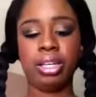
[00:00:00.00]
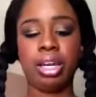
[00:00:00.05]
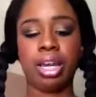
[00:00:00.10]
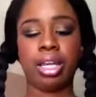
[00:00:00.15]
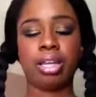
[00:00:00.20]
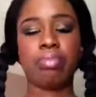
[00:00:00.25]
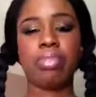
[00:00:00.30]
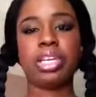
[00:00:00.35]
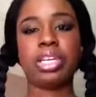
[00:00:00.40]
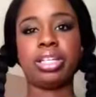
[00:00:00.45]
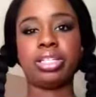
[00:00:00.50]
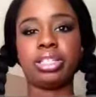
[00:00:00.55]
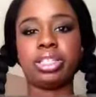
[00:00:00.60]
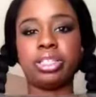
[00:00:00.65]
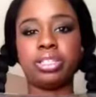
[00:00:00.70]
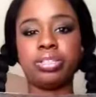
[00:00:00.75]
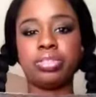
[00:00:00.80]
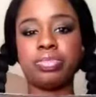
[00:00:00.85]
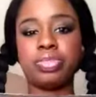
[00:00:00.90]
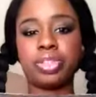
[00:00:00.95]
and they made it in
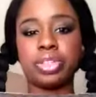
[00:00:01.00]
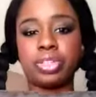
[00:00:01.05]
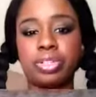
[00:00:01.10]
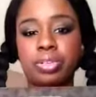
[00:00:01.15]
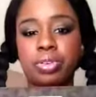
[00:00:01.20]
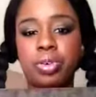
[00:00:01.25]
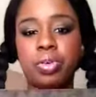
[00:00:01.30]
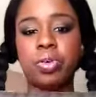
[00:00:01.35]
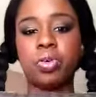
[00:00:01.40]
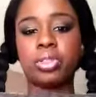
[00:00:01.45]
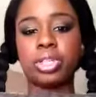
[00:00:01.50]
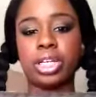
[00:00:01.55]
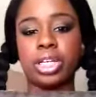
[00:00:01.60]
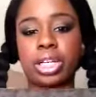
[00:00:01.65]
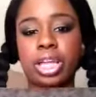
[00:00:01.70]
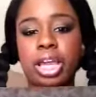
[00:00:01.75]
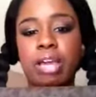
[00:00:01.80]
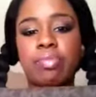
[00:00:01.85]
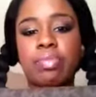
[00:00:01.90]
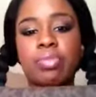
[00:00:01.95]
silver and gold, and
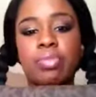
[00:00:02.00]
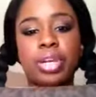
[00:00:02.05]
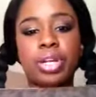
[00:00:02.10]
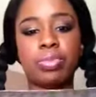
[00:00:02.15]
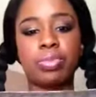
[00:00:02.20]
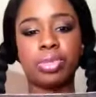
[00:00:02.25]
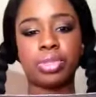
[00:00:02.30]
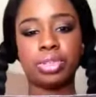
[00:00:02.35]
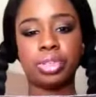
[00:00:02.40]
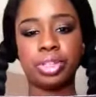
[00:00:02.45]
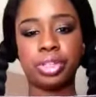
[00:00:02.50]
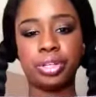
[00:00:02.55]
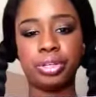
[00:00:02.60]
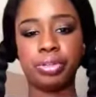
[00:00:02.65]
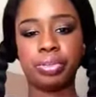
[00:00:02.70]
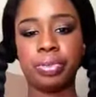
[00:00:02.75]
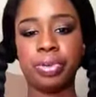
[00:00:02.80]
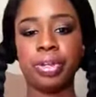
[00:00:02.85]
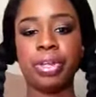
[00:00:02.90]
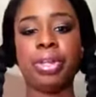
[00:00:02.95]
they have a red one
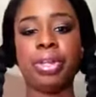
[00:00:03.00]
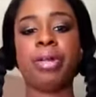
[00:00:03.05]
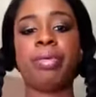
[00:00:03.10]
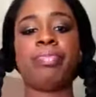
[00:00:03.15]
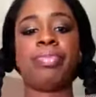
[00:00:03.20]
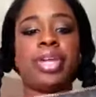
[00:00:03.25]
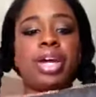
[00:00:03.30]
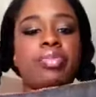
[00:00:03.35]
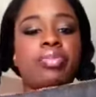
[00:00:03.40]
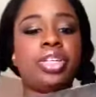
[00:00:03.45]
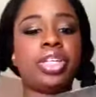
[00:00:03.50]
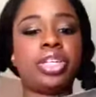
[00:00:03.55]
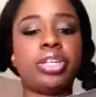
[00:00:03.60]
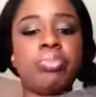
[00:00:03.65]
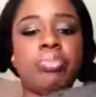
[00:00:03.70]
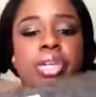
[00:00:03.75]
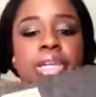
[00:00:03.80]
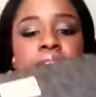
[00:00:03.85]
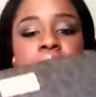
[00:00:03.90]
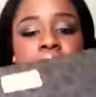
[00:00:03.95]
too. Now if they could
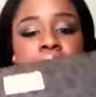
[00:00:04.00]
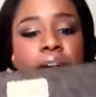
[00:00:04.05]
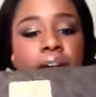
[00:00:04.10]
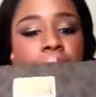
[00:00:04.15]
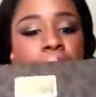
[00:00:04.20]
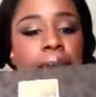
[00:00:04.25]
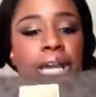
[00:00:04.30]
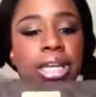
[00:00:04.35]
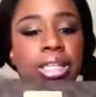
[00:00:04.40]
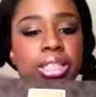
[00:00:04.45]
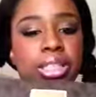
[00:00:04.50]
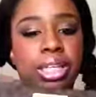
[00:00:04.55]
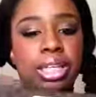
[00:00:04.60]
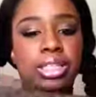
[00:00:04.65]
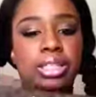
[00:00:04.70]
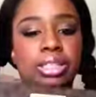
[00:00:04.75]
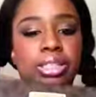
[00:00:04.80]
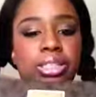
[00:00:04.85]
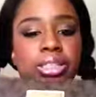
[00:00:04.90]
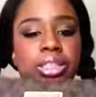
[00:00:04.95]
make iPad
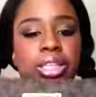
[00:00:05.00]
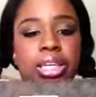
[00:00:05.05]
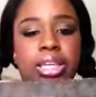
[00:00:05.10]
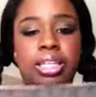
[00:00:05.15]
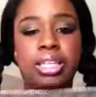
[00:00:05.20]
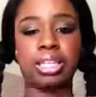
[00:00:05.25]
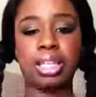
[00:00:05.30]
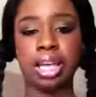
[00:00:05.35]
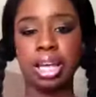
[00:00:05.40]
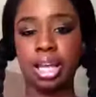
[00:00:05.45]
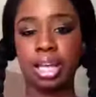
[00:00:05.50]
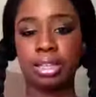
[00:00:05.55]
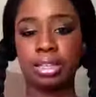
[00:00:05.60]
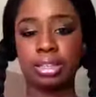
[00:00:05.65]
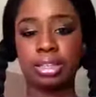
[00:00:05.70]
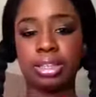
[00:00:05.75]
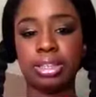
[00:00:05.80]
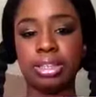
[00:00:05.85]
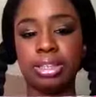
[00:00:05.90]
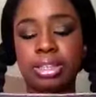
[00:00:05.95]
cases like
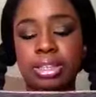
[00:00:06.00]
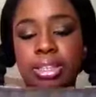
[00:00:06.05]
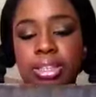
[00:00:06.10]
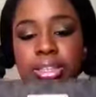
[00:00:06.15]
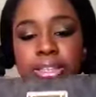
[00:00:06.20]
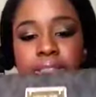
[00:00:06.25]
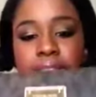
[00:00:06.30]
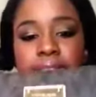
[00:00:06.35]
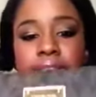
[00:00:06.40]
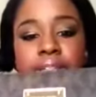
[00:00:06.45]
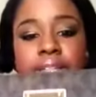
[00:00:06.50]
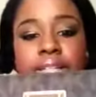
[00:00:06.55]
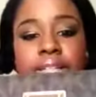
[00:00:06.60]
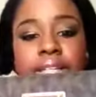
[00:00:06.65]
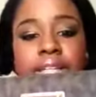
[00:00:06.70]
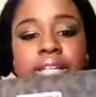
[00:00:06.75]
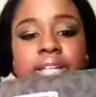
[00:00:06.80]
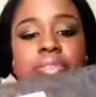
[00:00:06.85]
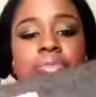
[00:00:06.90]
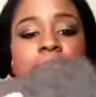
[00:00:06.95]
that
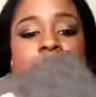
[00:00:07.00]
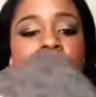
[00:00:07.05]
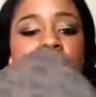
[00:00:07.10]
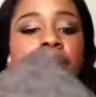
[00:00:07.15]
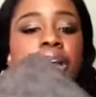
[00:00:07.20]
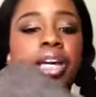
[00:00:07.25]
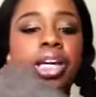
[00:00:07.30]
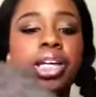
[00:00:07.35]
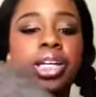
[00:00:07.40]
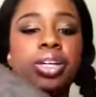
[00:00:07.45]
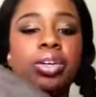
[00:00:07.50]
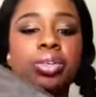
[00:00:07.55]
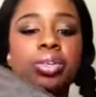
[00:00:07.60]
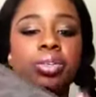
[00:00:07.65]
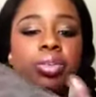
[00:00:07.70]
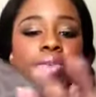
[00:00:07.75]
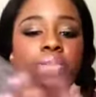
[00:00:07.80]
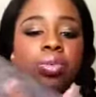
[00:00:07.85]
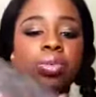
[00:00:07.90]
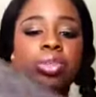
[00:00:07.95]
in red or
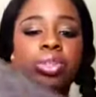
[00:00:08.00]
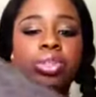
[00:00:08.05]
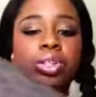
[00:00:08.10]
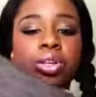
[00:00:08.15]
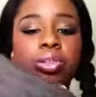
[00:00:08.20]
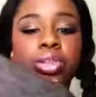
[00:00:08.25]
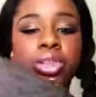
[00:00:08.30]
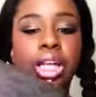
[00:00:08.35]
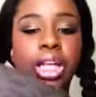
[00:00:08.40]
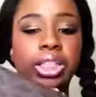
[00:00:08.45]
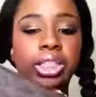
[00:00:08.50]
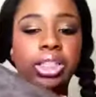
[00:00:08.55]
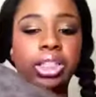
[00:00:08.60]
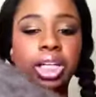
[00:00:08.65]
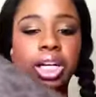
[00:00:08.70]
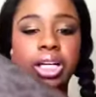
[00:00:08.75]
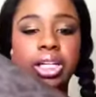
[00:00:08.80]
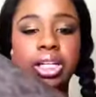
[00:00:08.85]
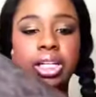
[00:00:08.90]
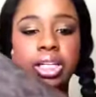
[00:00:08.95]
gold, or that
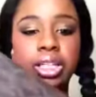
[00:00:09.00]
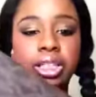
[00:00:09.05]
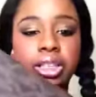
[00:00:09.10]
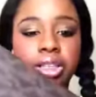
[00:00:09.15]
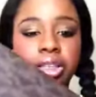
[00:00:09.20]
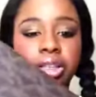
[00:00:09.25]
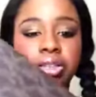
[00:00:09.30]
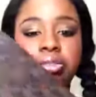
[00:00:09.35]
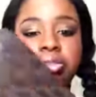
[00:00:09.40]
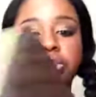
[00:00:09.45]
shiny, still